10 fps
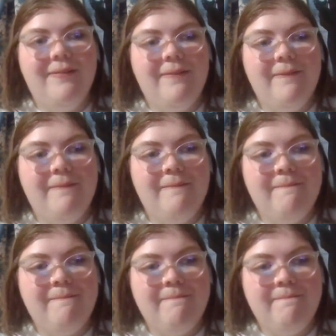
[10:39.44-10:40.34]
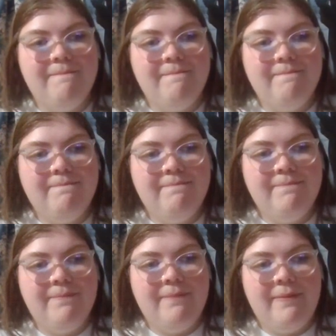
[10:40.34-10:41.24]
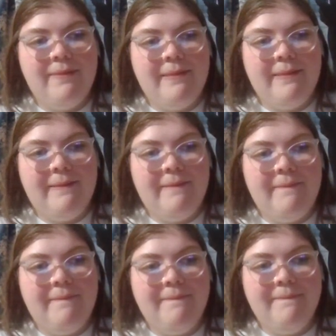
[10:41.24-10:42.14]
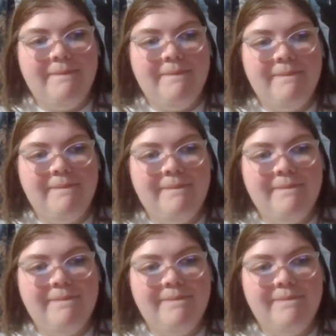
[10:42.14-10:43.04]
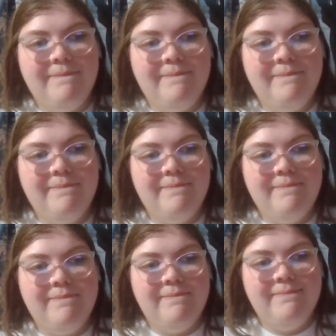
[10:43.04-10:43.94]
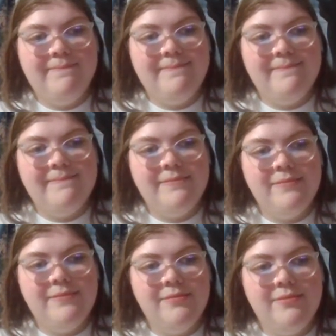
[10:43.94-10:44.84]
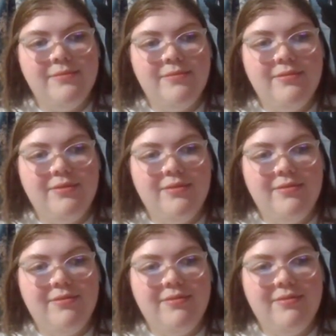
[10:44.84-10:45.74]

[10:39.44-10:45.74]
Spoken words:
(no one is talking)